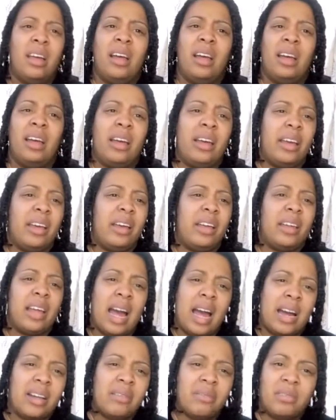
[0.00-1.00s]
and
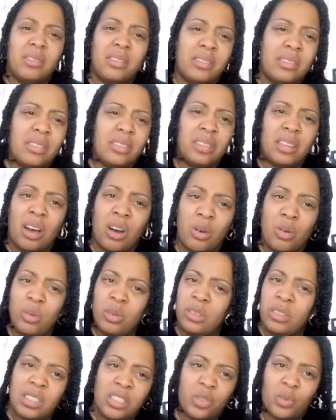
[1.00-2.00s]
how the whole
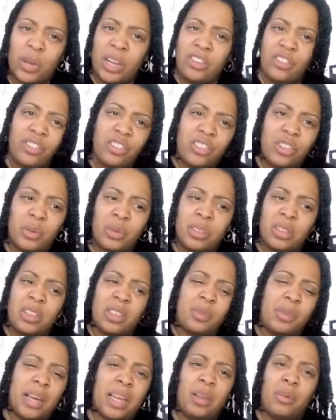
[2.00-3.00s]
situation she was
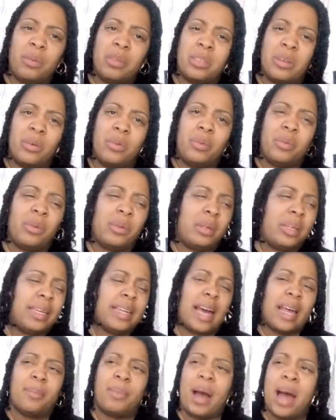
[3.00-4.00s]
explaining was going to get
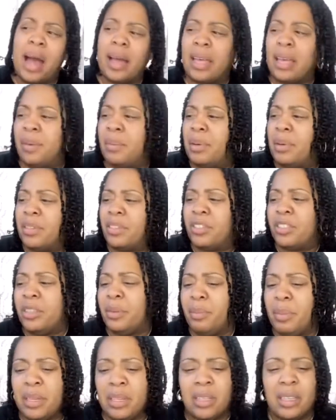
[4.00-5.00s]
out of pocket, but she
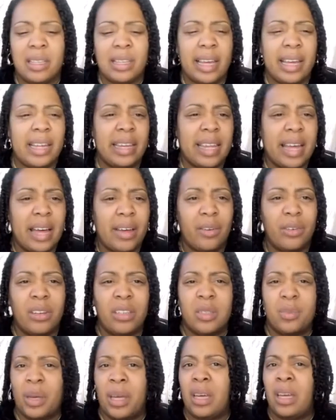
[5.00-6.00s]
admitted to laying down on
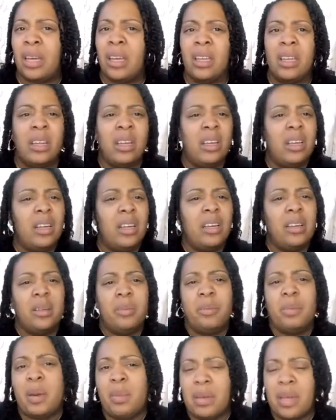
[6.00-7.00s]
his bed.
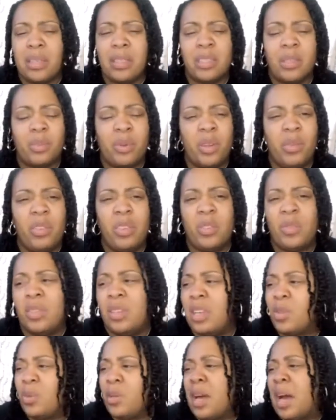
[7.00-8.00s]
Maybe that's in the previews for
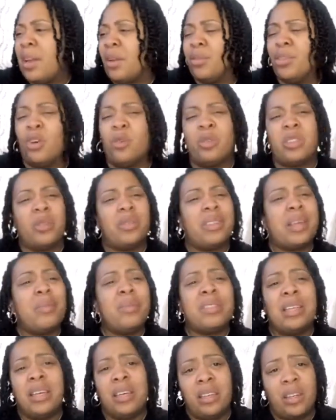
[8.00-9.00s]
next week. I don't know. So that
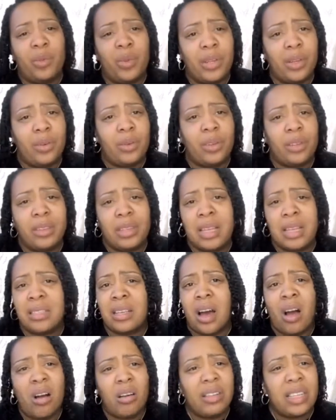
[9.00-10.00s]
was the end of the reunion. That's
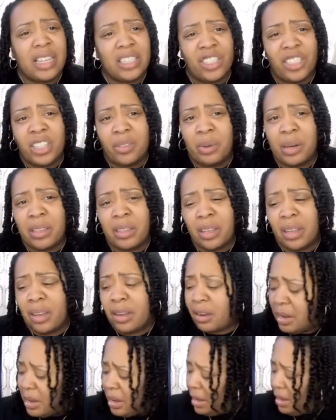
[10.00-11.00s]
all that shit right
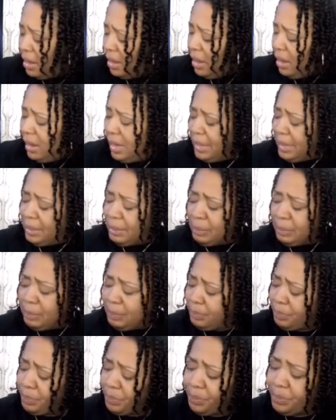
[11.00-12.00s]
there. Um,
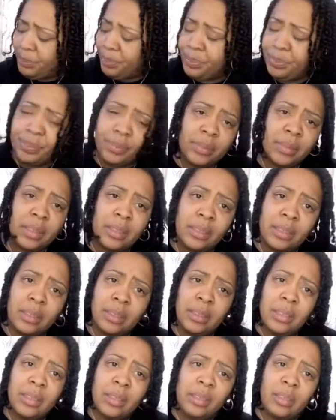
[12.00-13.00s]

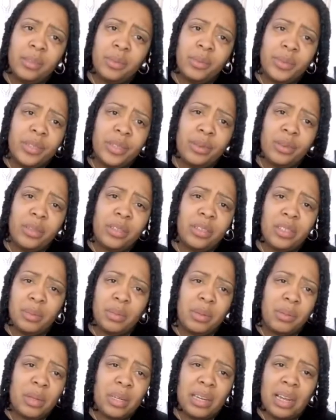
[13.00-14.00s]
the reunion seemed
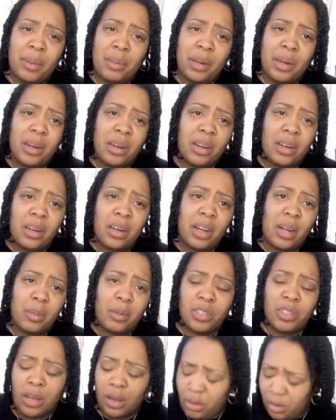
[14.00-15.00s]
to be a lot better than the damn show.